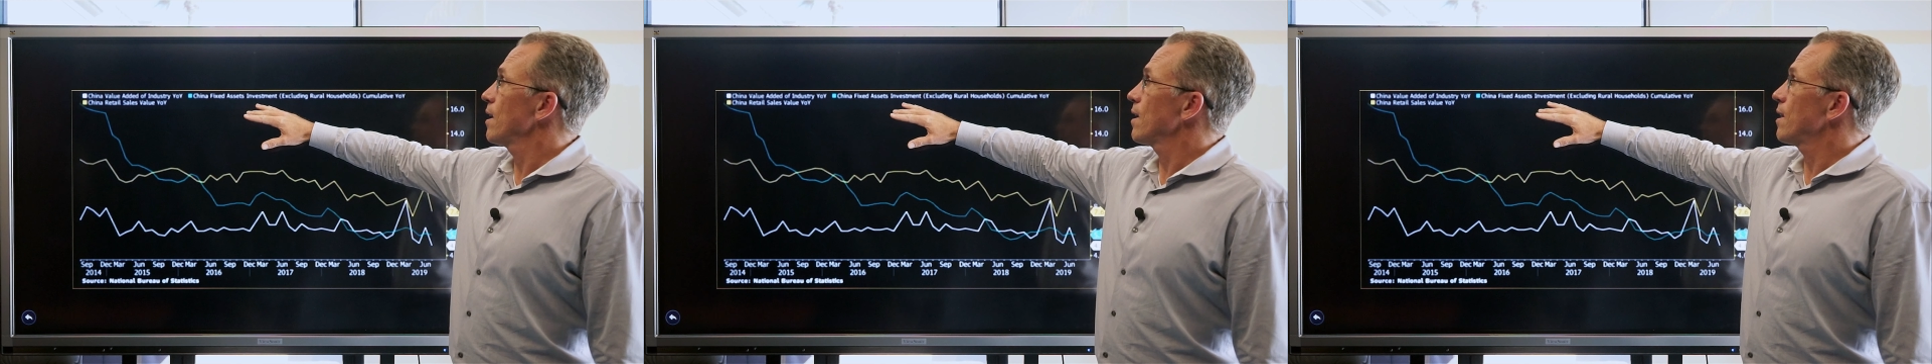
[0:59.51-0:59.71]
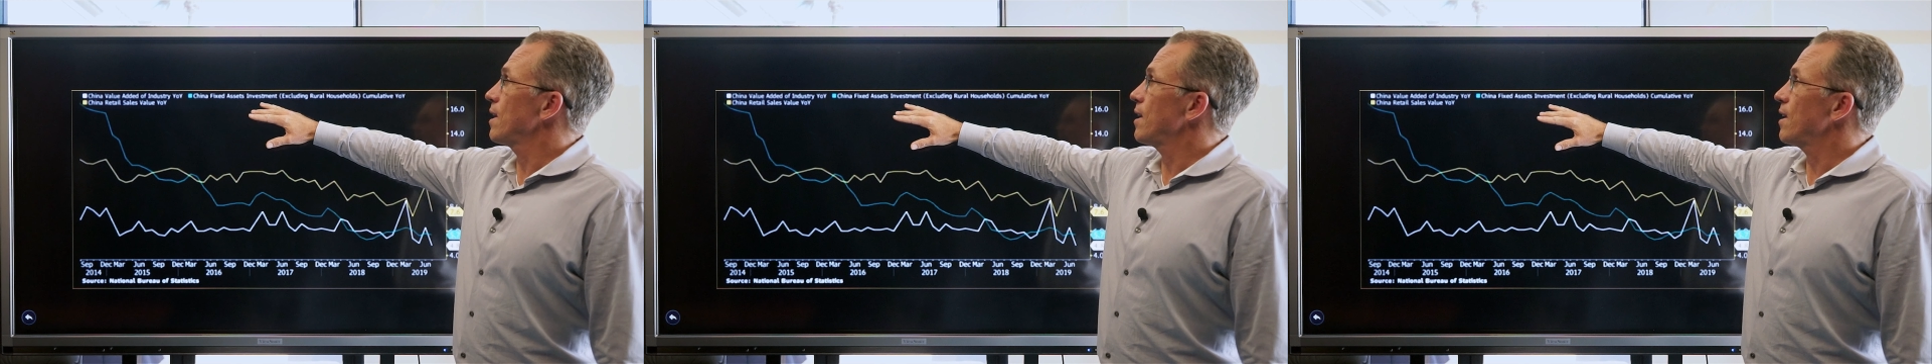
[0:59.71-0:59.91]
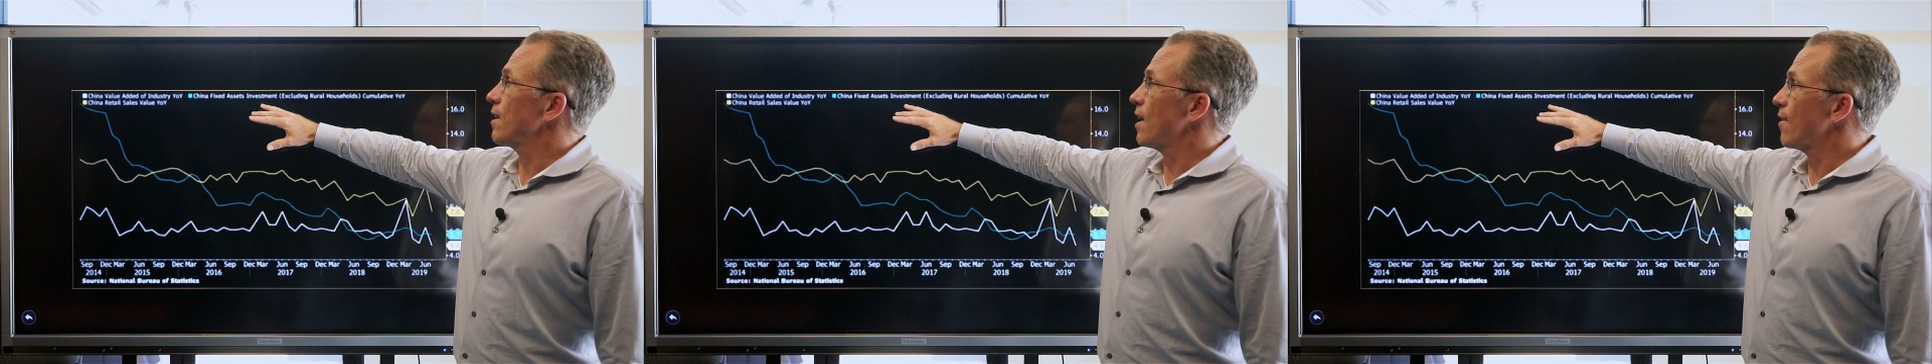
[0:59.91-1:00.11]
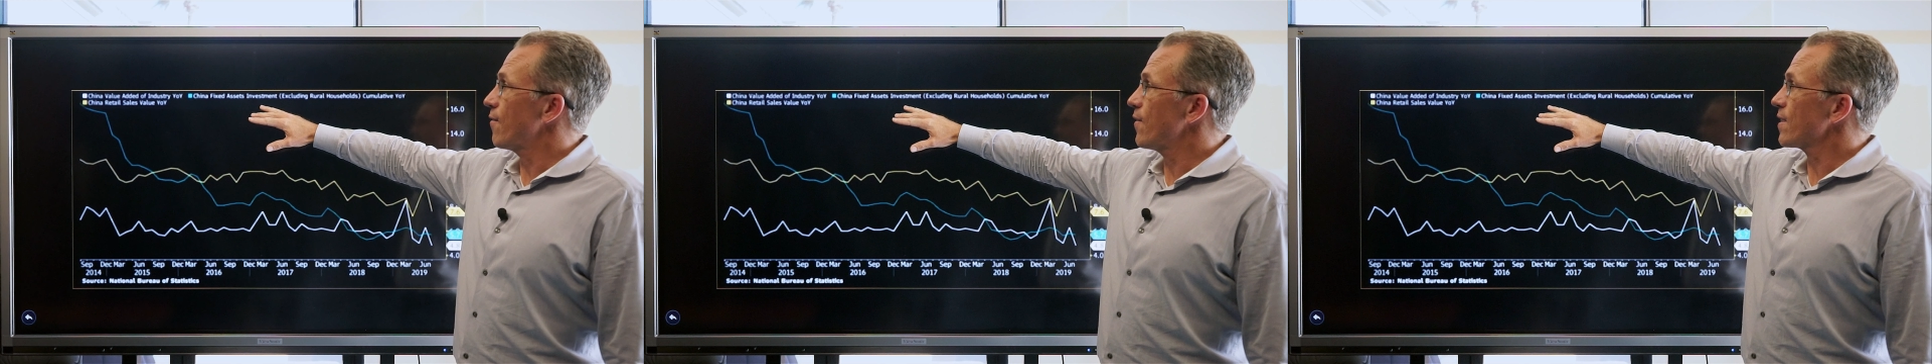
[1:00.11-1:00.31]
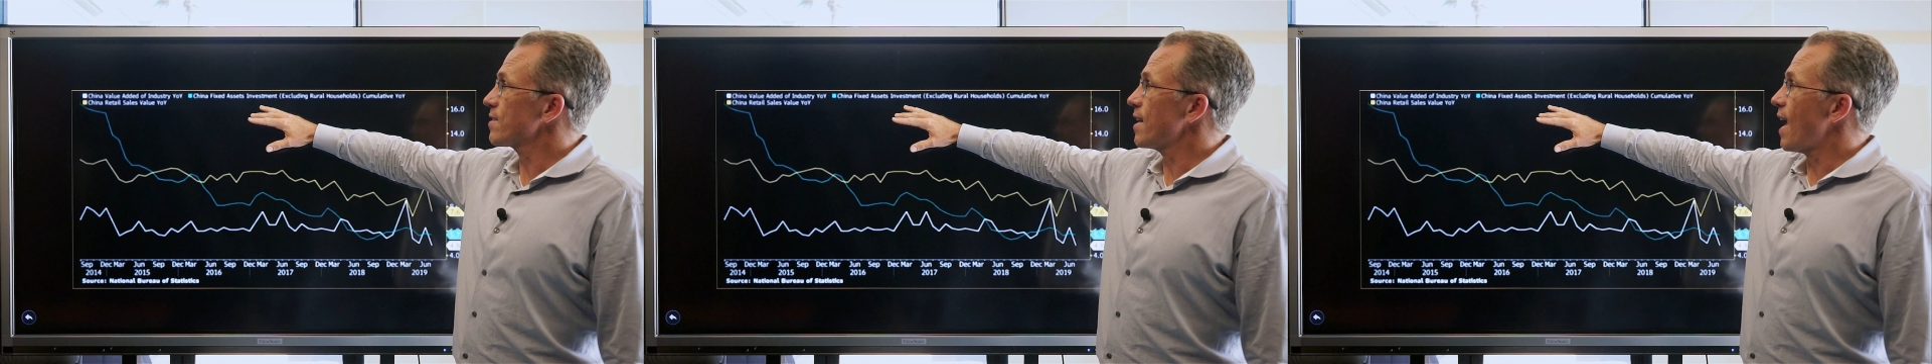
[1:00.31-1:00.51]
the
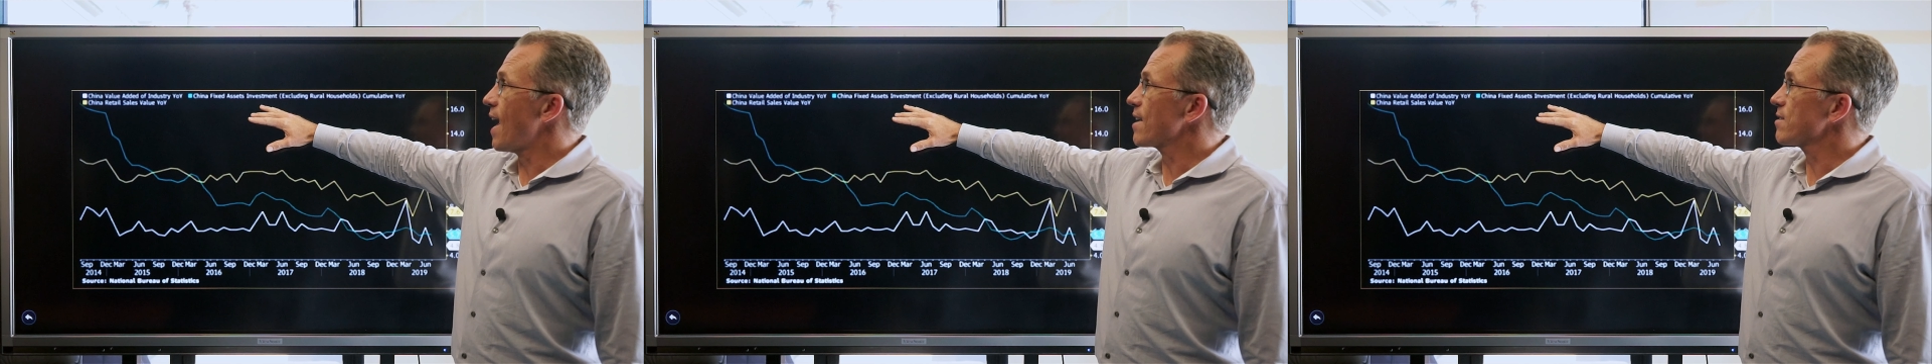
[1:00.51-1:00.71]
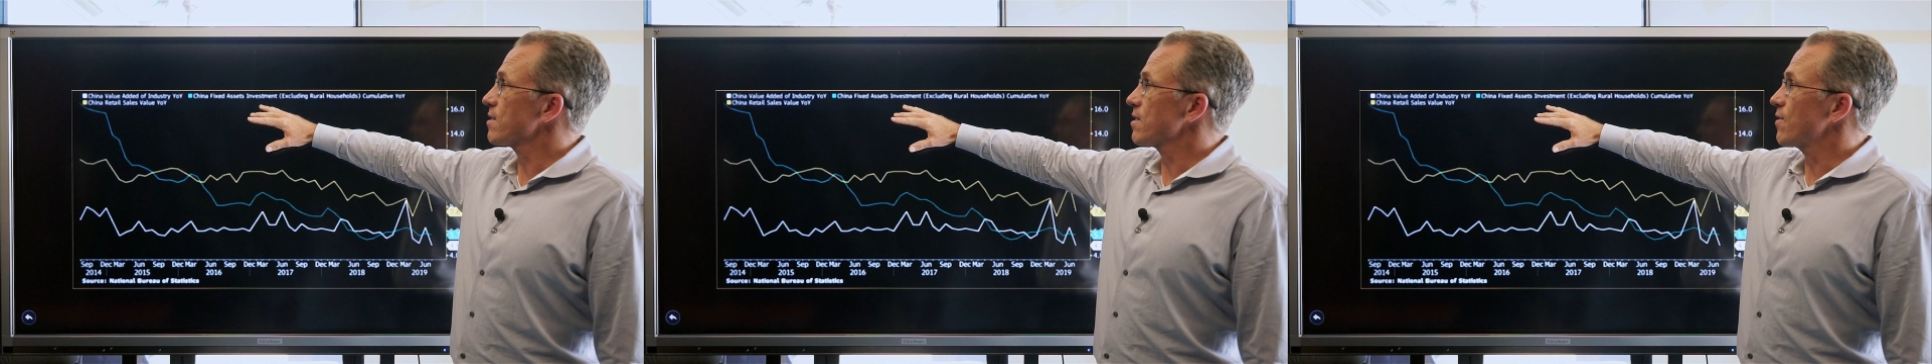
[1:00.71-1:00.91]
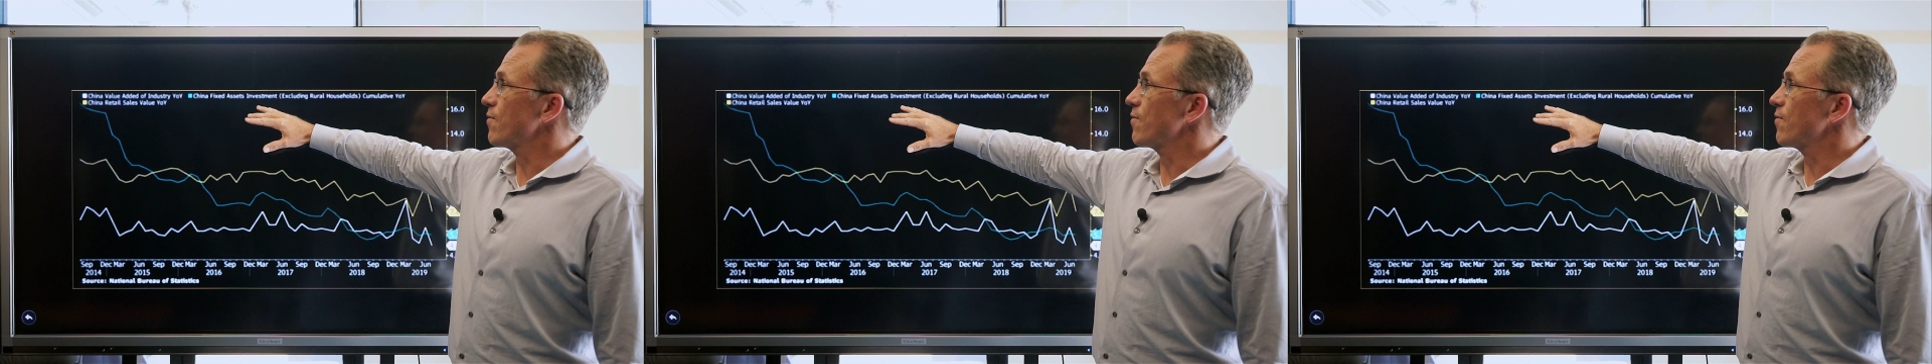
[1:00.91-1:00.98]
fixed assets